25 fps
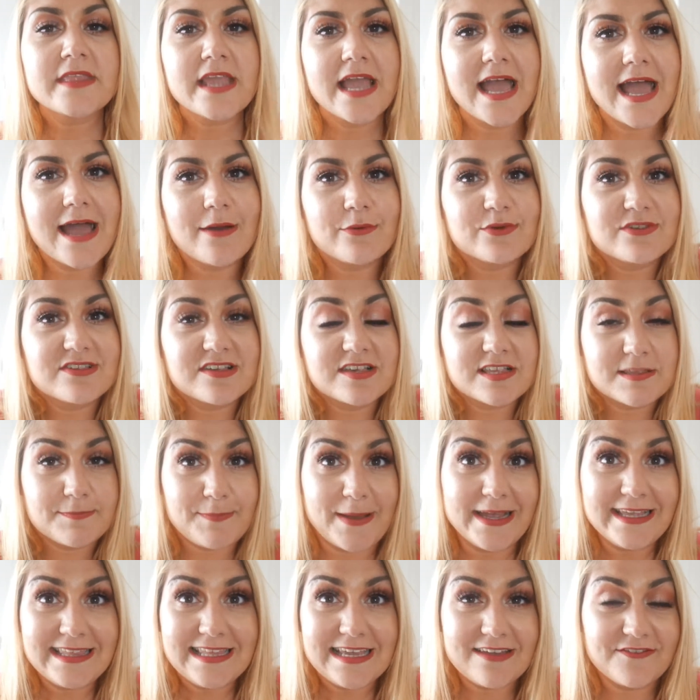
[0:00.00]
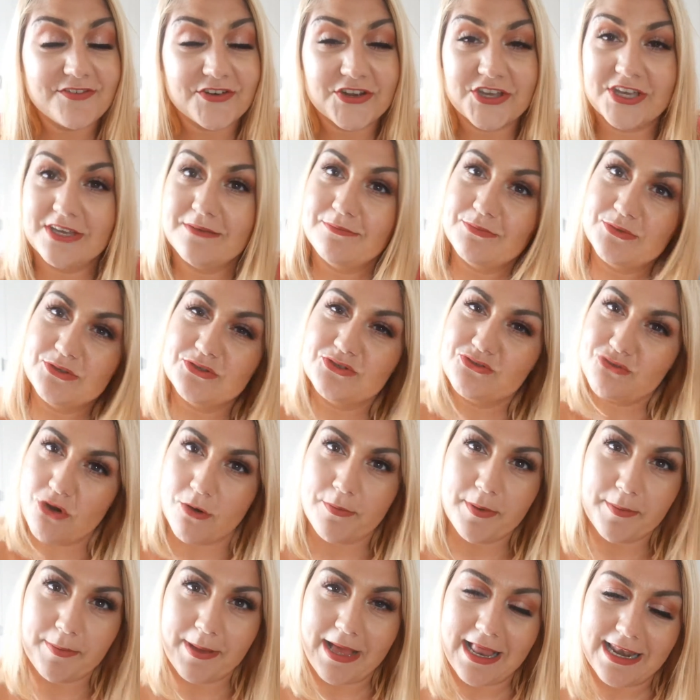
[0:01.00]
I was expecting for him to
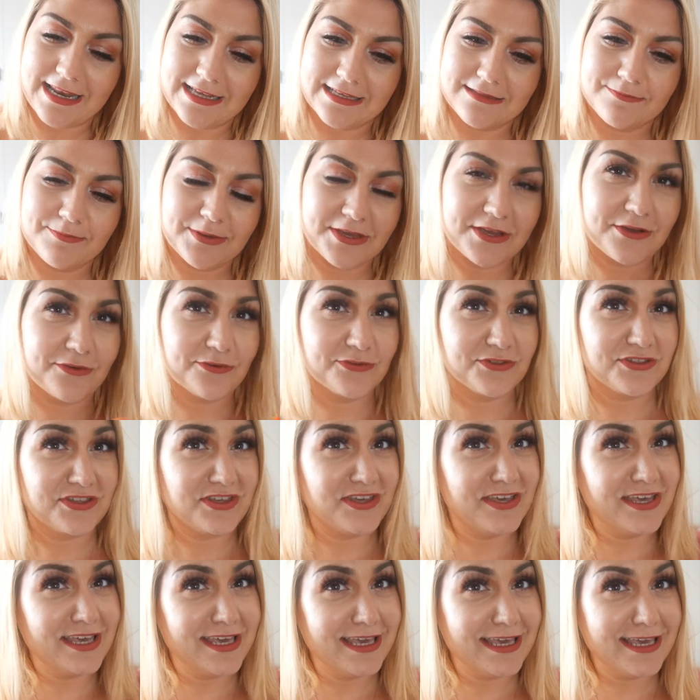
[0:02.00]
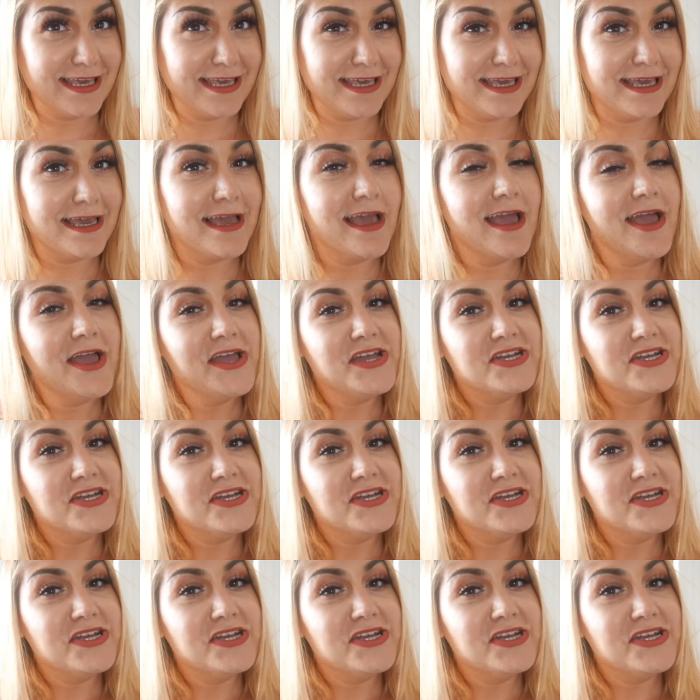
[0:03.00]
drop a palette because he,